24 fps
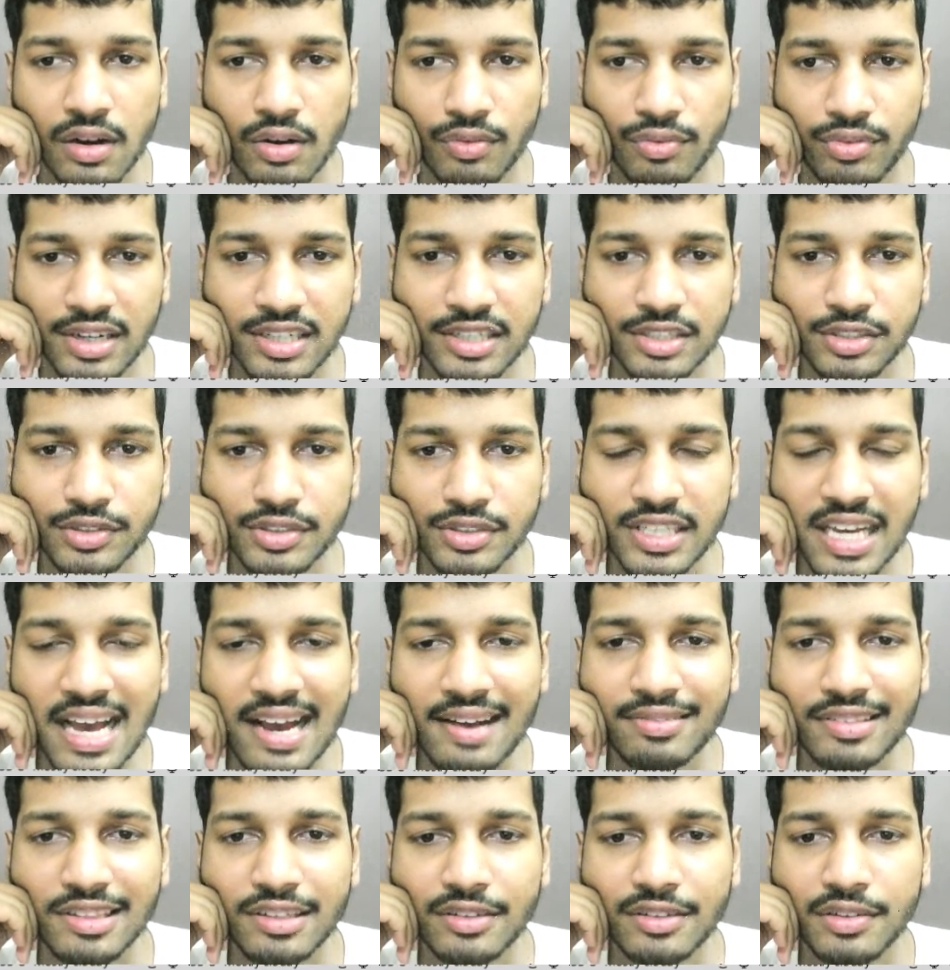What do they
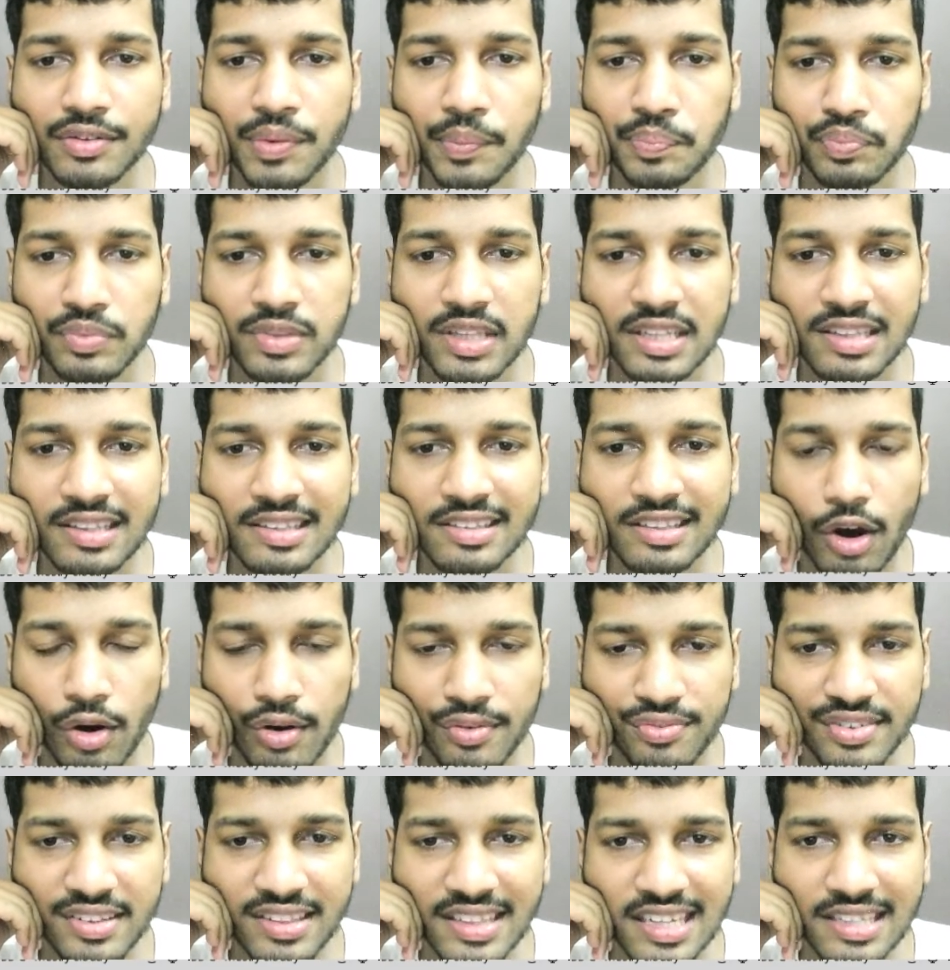have? So this is the
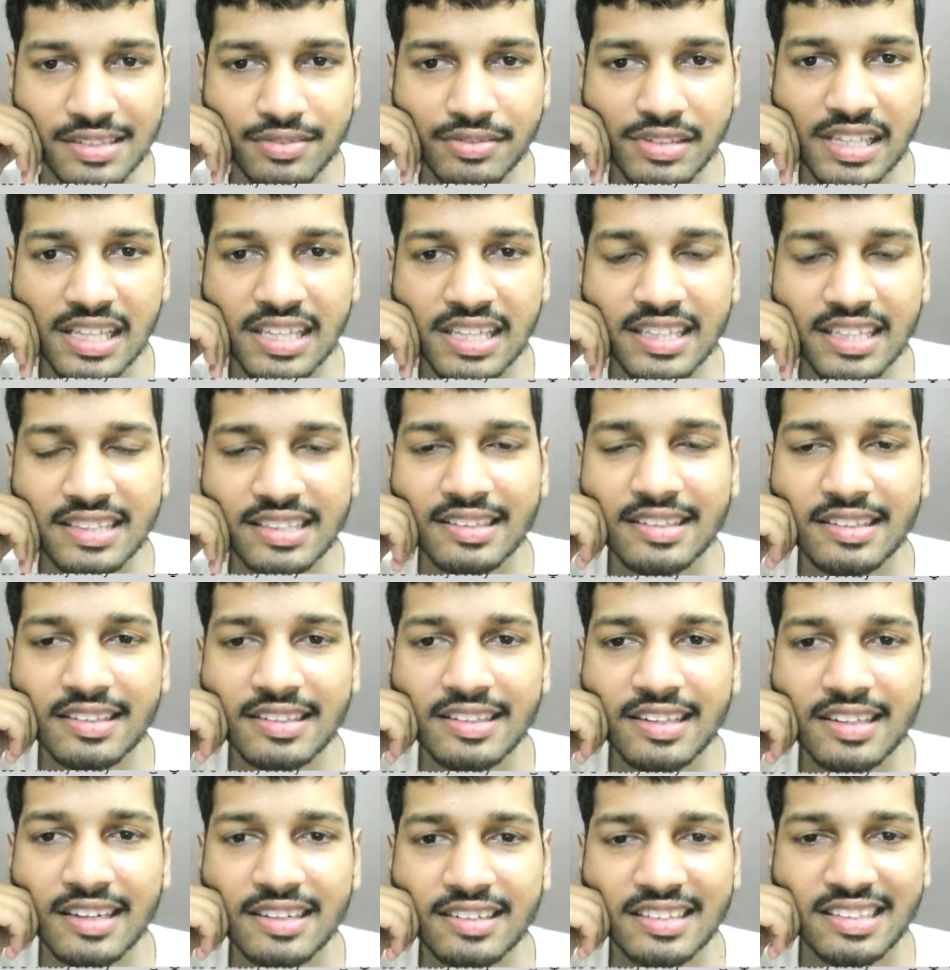office as well, and this is
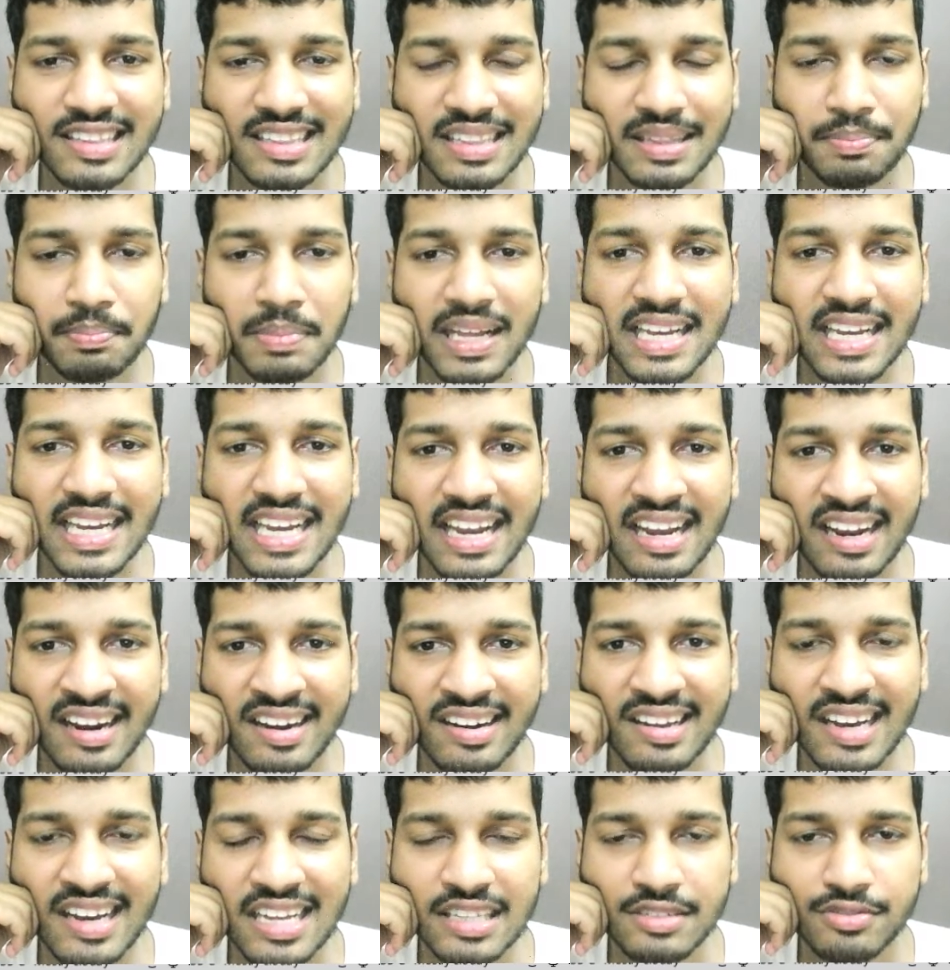the display
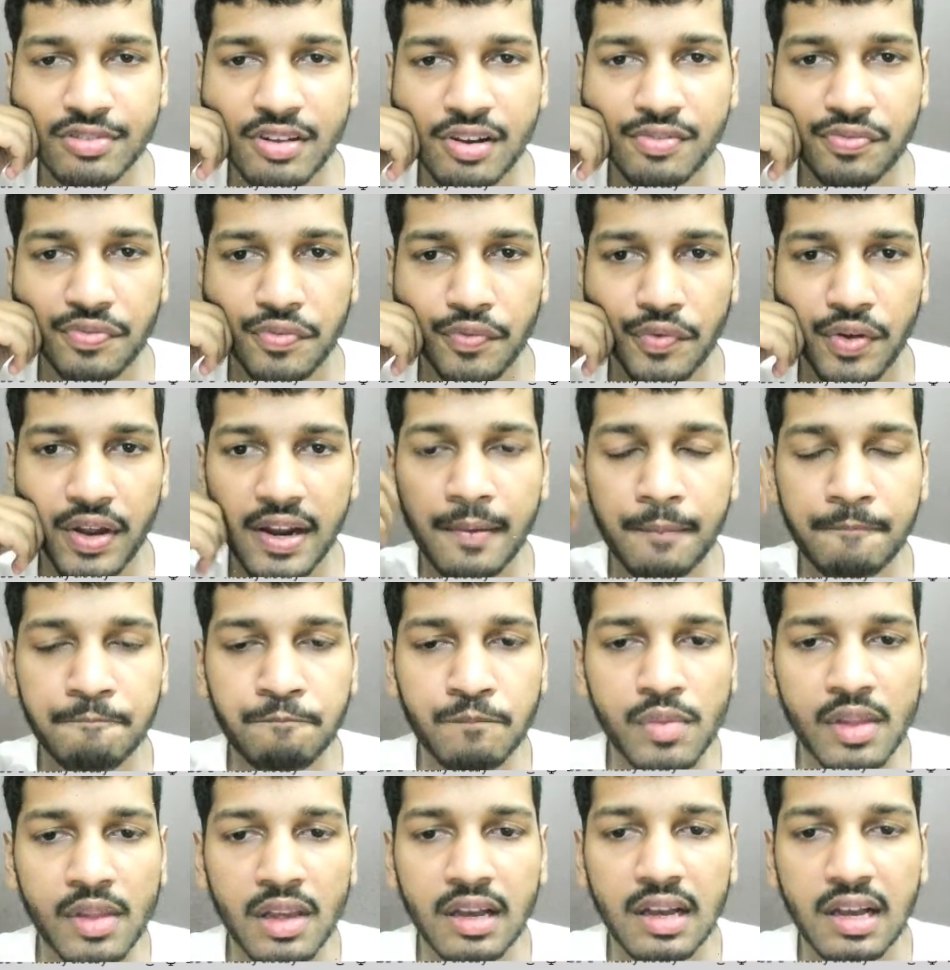area as well, where
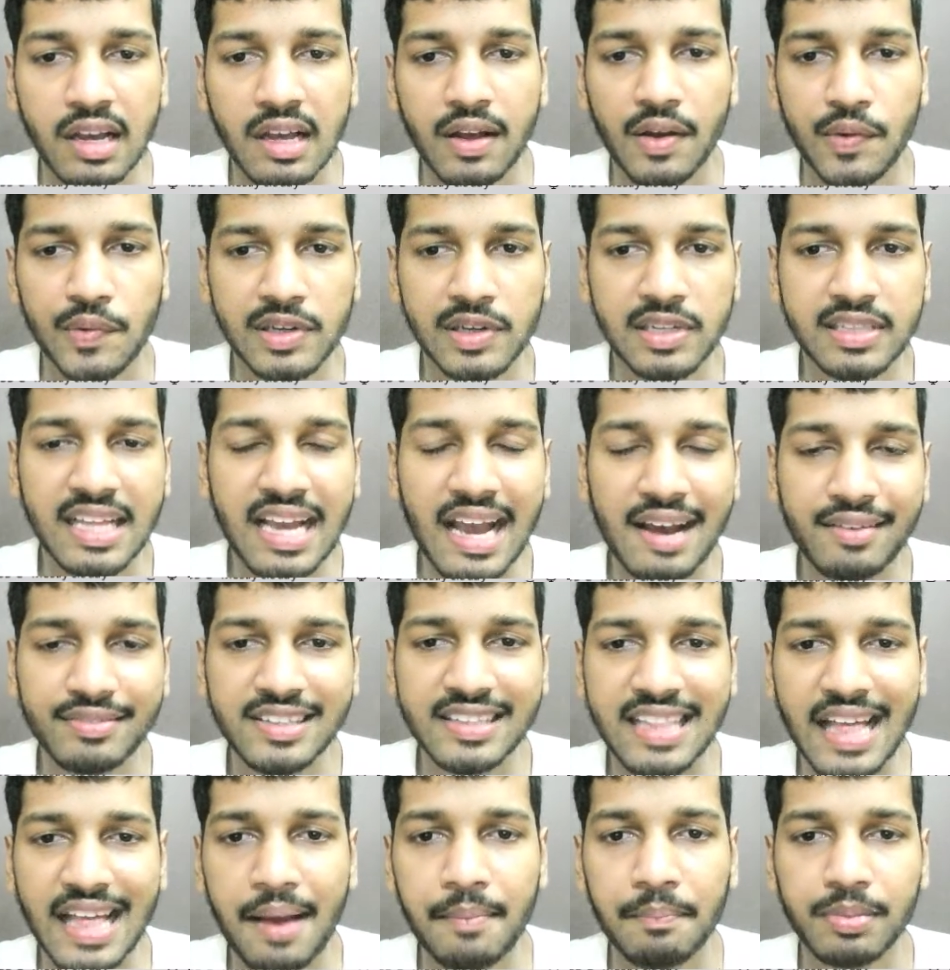they have the
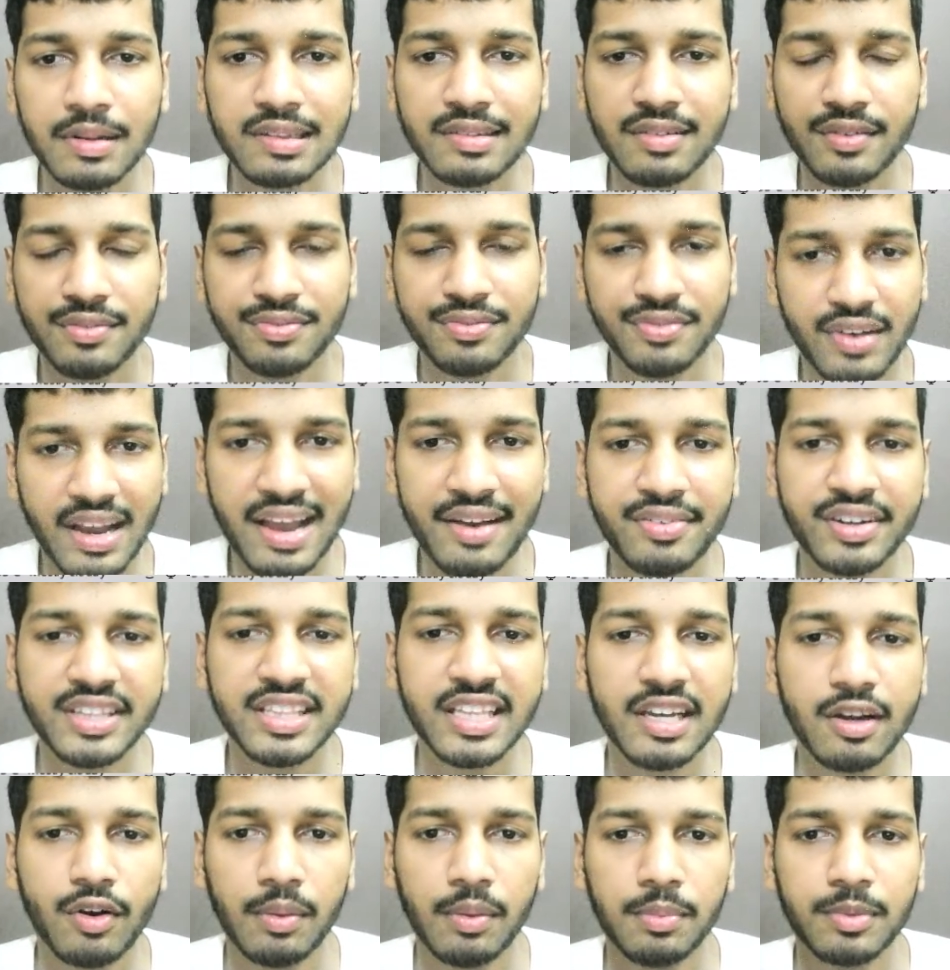samples of
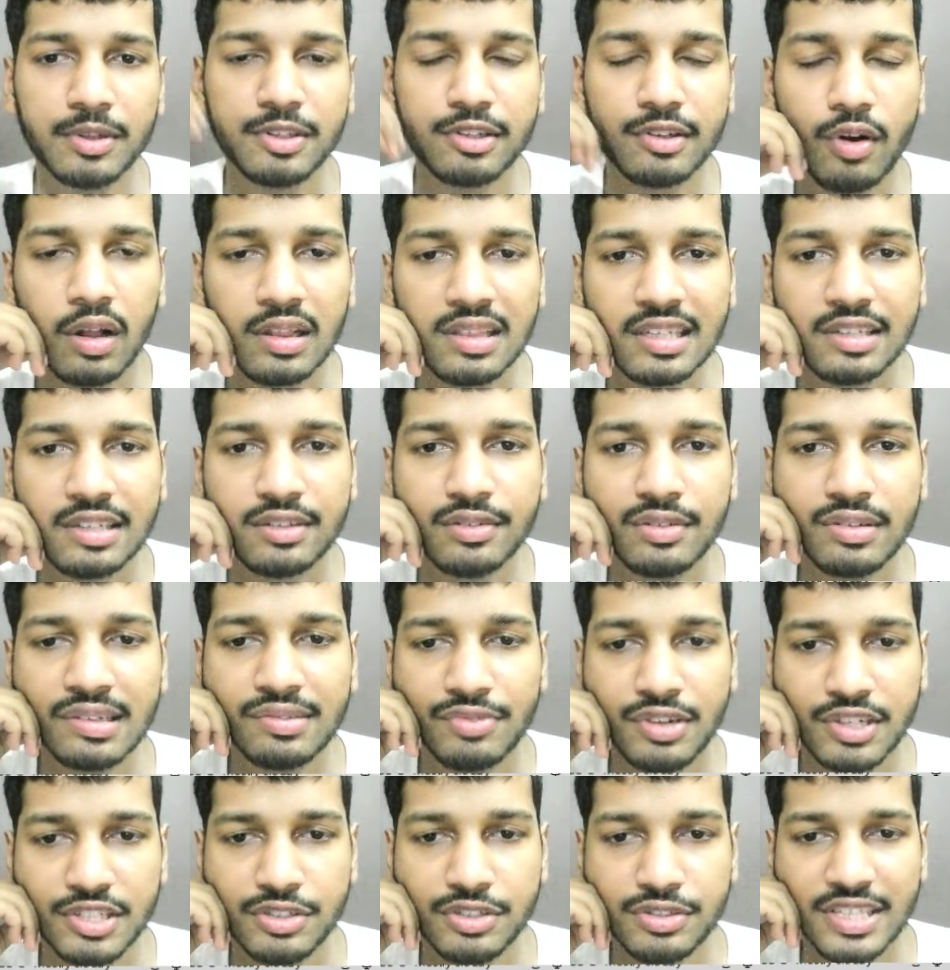everything, almost all the goods.
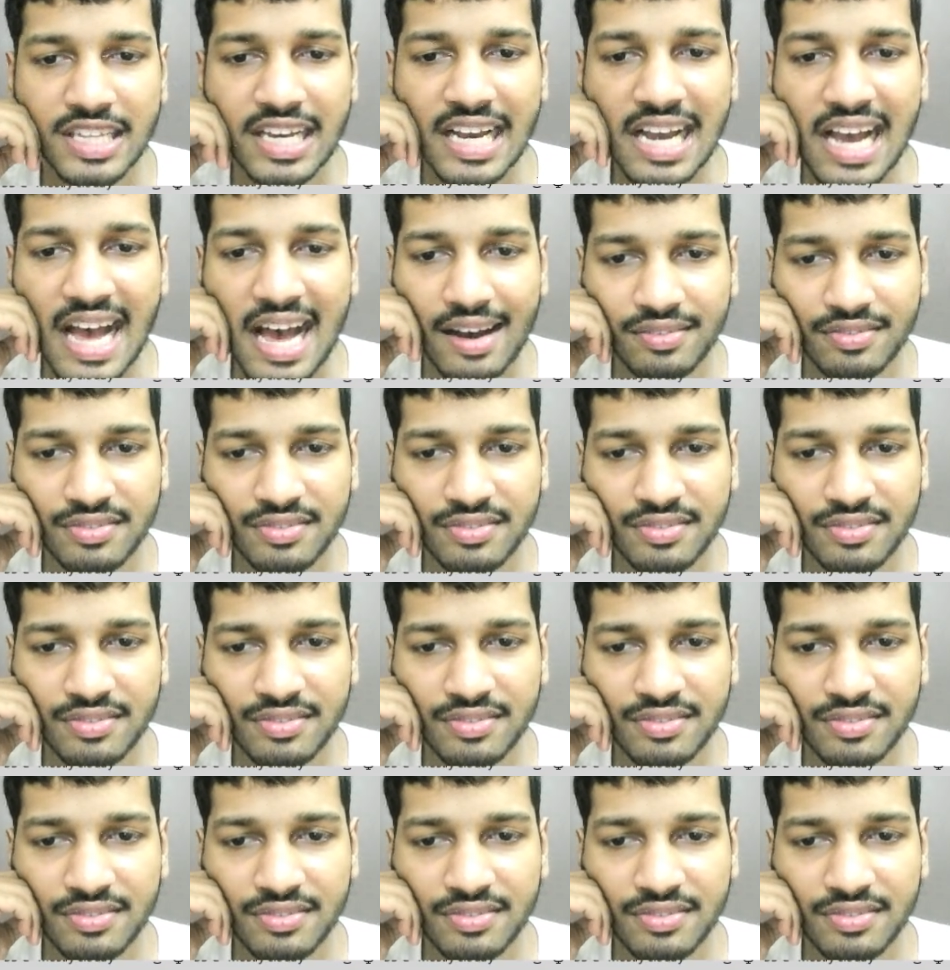What do they have?